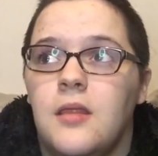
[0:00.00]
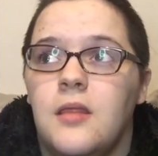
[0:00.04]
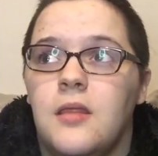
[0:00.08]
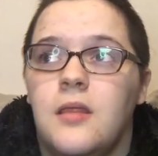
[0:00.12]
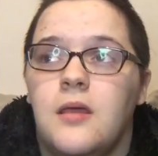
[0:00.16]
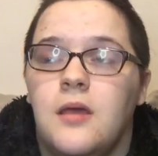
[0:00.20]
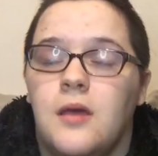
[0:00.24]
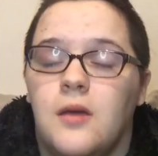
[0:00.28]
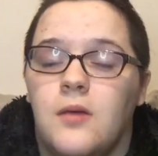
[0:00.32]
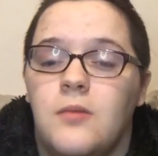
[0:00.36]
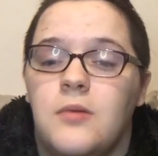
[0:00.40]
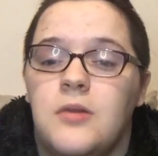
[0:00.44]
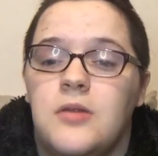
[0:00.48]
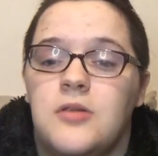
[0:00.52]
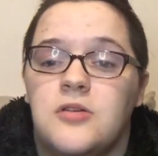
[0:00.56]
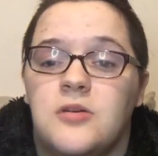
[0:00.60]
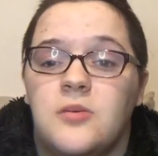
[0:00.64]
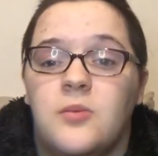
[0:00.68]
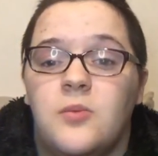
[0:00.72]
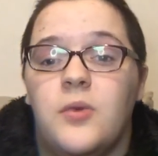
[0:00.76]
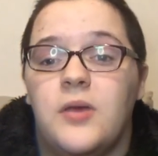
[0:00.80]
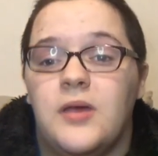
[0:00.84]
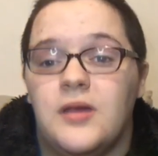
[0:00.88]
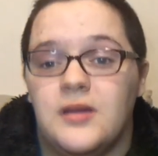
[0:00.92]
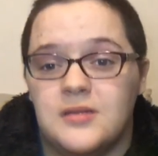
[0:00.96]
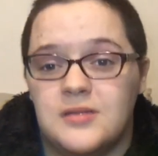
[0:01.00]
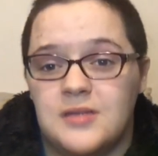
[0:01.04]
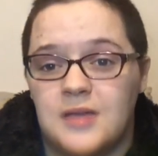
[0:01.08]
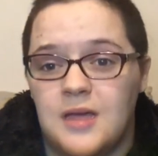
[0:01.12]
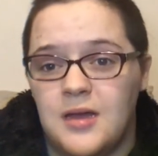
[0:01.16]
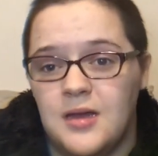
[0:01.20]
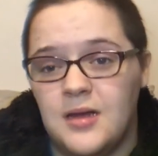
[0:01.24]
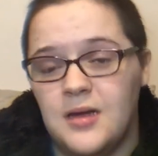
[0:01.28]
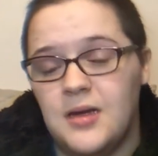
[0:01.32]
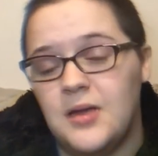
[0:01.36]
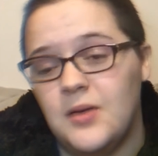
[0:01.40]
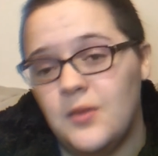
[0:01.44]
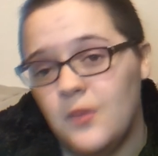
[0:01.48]
the only job we are
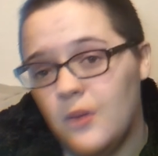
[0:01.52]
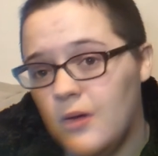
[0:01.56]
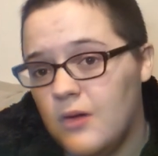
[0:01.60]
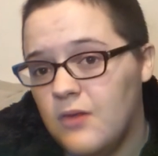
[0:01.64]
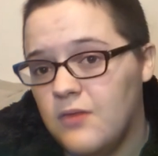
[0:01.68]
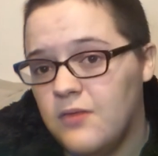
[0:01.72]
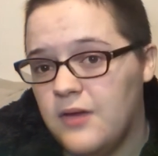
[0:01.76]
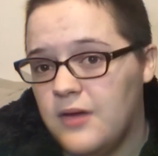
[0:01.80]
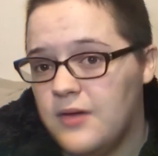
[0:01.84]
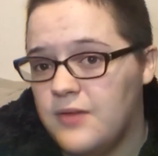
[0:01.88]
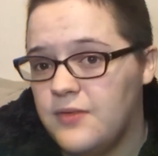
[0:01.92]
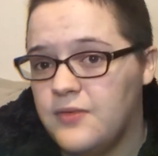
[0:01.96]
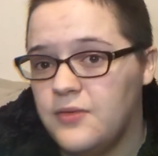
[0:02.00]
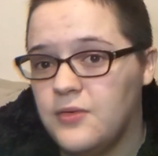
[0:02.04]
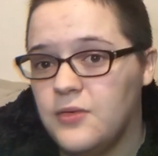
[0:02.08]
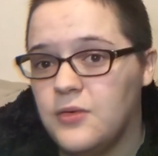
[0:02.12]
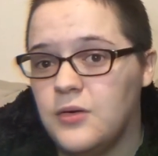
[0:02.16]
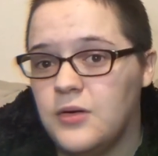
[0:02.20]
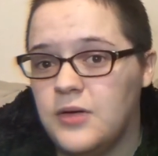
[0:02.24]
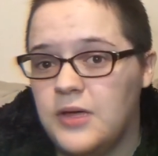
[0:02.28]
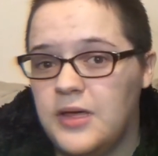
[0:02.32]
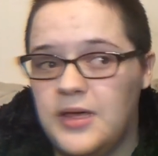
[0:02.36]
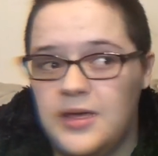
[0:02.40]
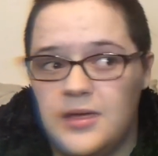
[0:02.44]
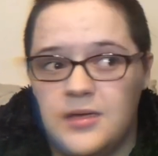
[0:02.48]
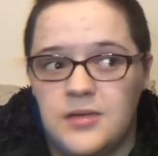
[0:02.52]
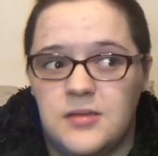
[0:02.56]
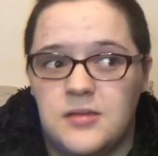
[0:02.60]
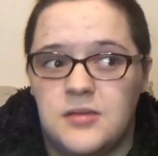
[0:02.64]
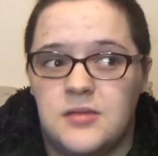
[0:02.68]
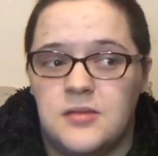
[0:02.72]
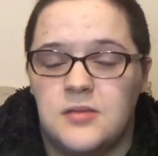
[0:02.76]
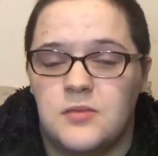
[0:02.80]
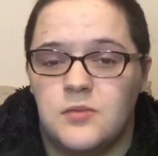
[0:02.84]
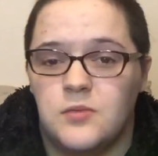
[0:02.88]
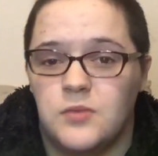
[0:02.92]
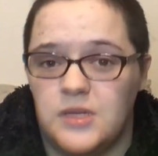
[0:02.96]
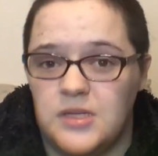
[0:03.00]
technically qualified for
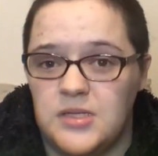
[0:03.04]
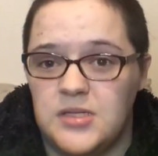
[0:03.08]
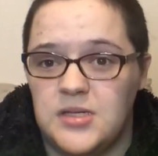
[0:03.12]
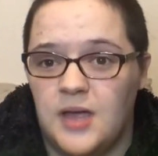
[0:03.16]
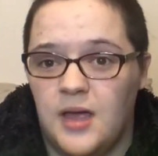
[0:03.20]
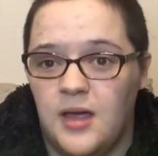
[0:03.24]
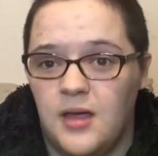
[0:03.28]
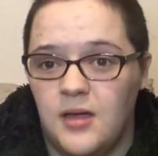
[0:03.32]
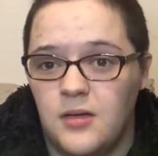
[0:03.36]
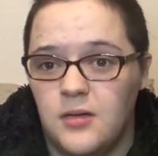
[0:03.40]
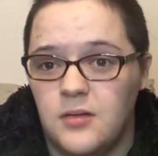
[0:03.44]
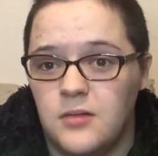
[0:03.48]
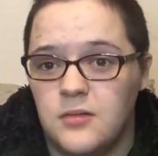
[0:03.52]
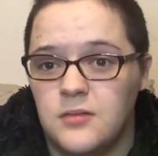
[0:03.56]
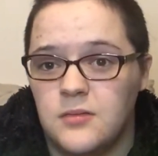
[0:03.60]
is retail,